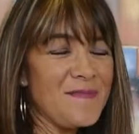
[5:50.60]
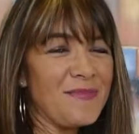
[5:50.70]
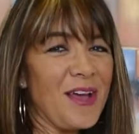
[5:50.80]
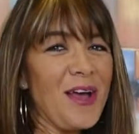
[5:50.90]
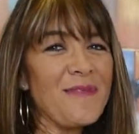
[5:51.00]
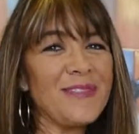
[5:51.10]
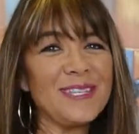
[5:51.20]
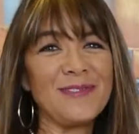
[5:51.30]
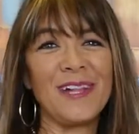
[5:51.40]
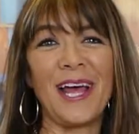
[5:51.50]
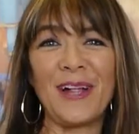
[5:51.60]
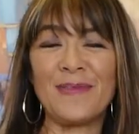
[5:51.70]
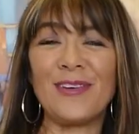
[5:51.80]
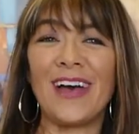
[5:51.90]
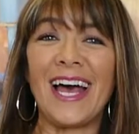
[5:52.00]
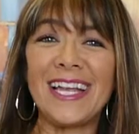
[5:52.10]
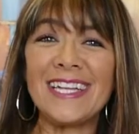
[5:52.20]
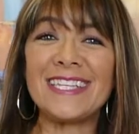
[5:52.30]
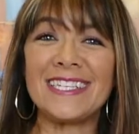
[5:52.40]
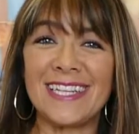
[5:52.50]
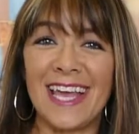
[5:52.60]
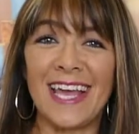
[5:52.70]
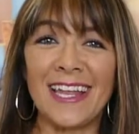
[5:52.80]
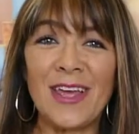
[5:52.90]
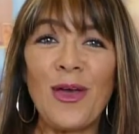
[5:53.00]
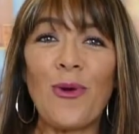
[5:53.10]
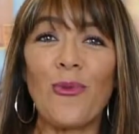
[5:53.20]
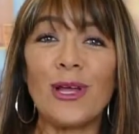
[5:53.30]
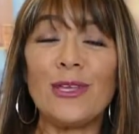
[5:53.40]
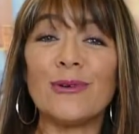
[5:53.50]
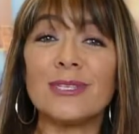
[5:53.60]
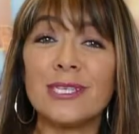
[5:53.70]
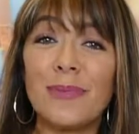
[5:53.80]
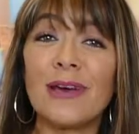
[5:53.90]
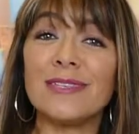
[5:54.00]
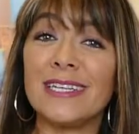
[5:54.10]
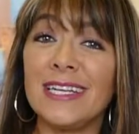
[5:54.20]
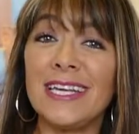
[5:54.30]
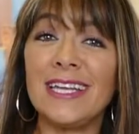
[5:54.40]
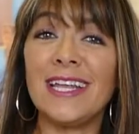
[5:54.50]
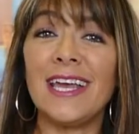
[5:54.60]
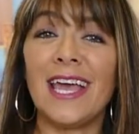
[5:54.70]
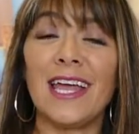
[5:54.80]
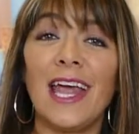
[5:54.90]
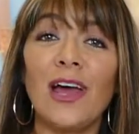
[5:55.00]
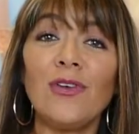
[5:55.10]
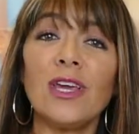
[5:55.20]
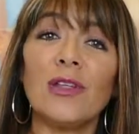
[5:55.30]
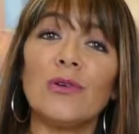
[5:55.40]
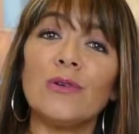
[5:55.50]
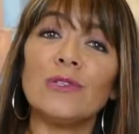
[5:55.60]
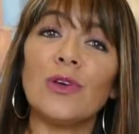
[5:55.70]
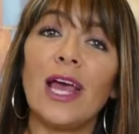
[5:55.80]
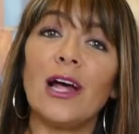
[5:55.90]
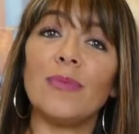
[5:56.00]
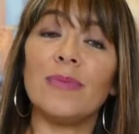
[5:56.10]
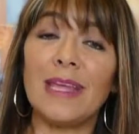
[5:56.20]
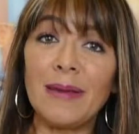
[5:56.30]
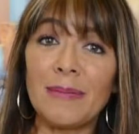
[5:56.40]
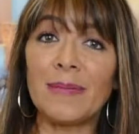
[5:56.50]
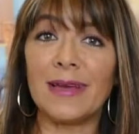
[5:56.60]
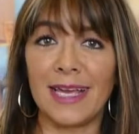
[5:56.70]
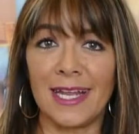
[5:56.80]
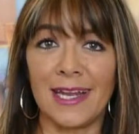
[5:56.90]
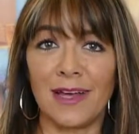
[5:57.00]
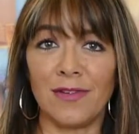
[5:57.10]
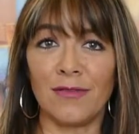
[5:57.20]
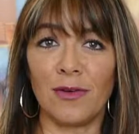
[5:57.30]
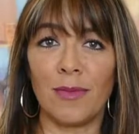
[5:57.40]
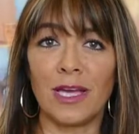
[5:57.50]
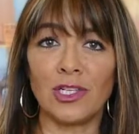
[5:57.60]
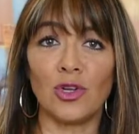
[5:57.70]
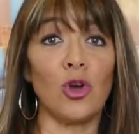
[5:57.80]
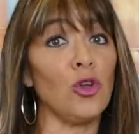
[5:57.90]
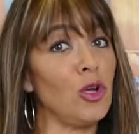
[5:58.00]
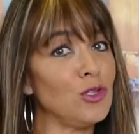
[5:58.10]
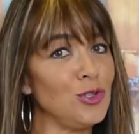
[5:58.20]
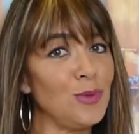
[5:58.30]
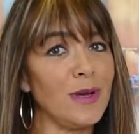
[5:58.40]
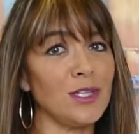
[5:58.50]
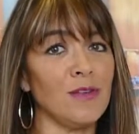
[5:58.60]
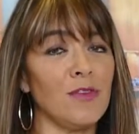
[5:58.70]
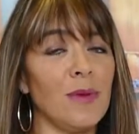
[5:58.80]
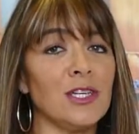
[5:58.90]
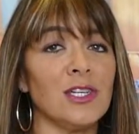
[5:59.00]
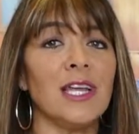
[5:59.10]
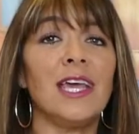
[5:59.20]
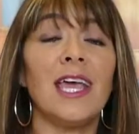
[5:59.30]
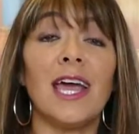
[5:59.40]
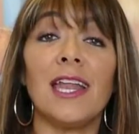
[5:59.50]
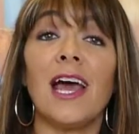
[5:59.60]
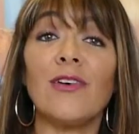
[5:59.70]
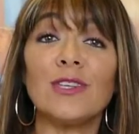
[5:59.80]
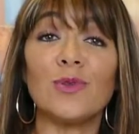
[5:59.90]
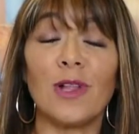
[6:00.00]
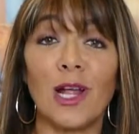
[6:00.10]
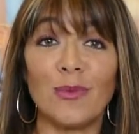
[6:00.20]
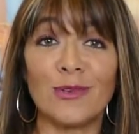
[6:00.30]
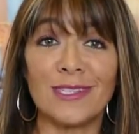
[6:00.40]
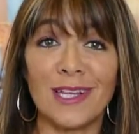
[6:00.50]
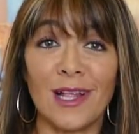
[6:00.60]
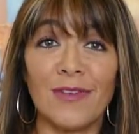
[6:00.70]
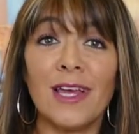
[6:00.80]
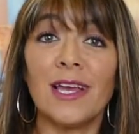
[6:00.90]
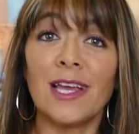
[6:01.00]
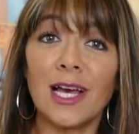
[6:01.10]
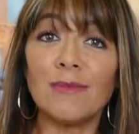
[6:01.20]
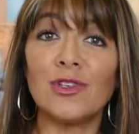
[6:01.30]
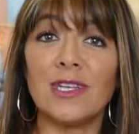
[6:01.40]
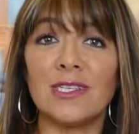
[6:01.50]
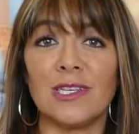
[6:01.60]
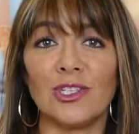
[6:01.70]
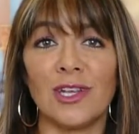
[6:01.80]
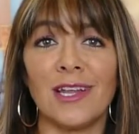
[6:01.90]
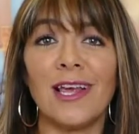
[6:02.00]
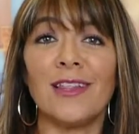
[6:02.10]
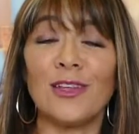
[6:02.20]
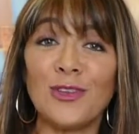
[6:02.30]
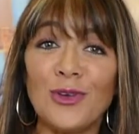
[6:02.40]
I hope this will help you understand what your spouse needs and how you can also help them get enough information or not too much information, and how this will help yourself come to a decision that